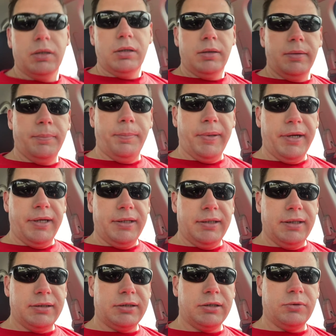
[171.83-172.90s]
But
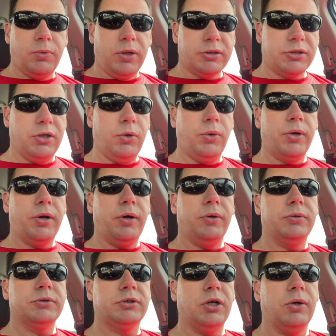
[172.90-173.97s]
this is what's going
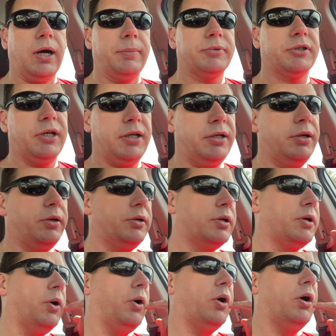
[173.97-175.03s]
on. So I'm sitting here in the
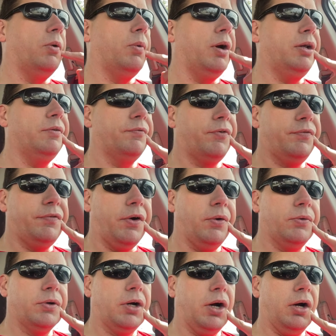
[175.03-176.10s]
car waiting for
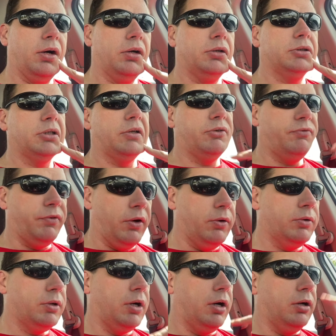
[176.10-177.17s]
phone calls after
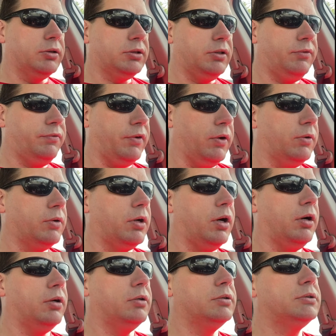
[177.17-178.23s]
phone calls after phone
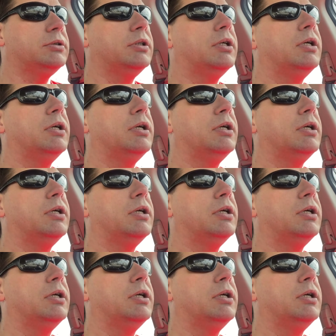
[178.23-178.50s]
calls,